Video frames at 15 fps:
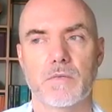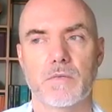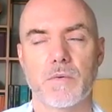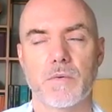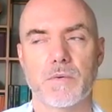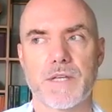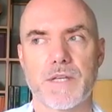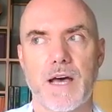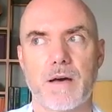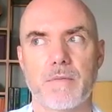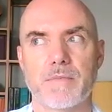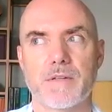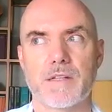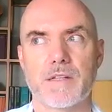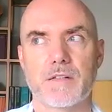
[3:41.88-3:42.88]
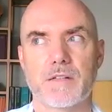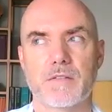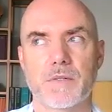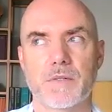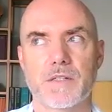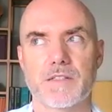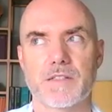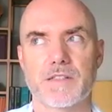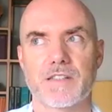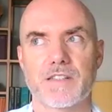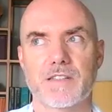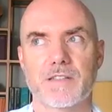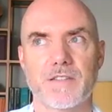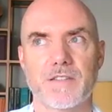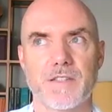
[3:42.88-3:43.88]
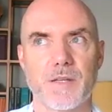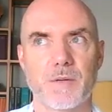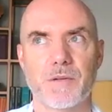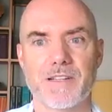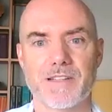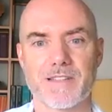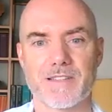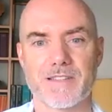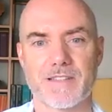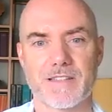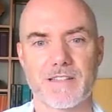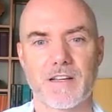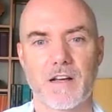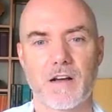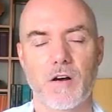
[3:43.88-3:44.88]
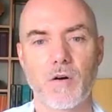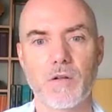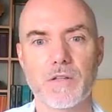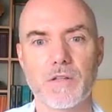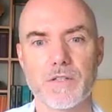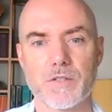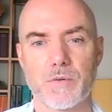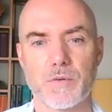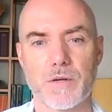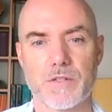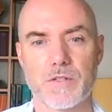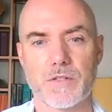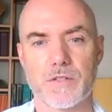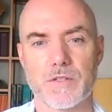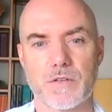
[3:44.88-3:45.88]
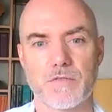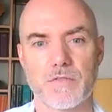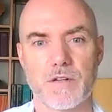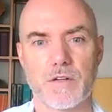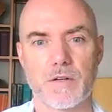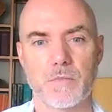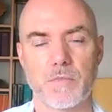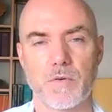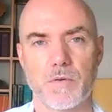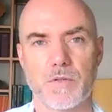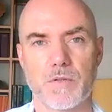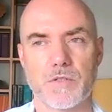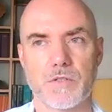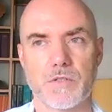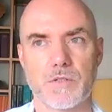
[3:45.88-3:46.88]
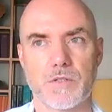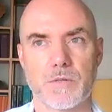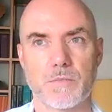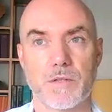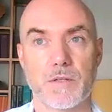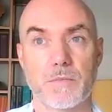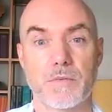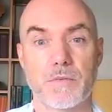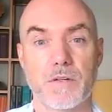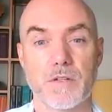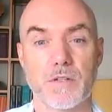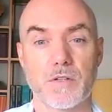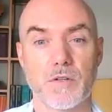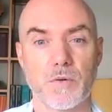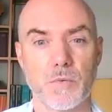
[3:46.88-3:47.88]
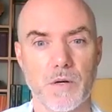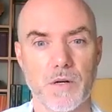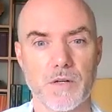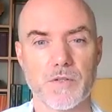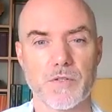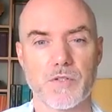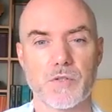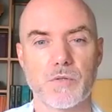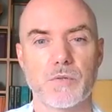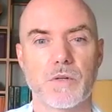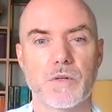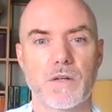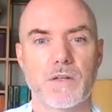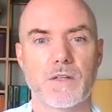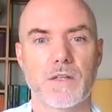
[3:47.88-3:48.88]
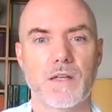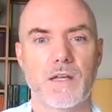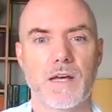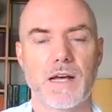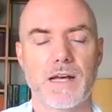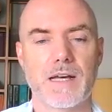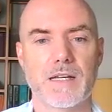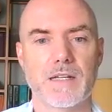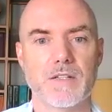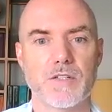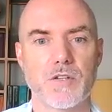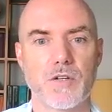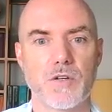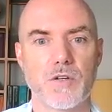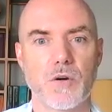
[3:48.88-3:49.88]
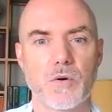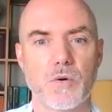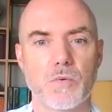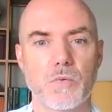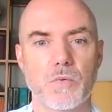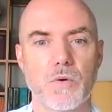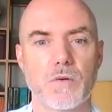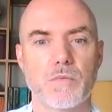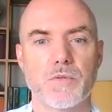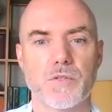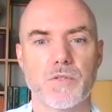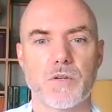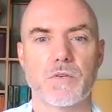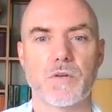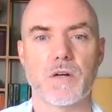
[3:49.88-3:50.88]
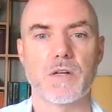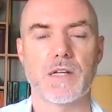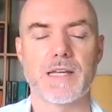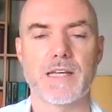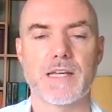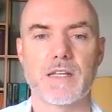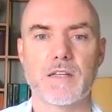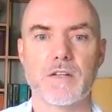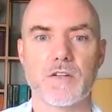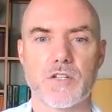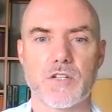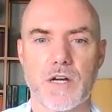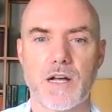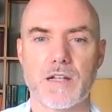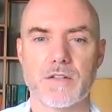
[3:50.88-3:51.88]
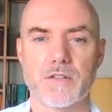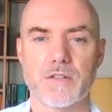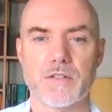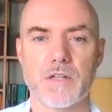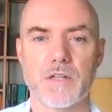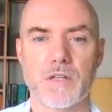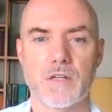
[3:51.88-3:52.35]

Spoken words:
What was happening with siblings? All these questions are very important to simply bring your awareness to, and to know what was going on in your childhood.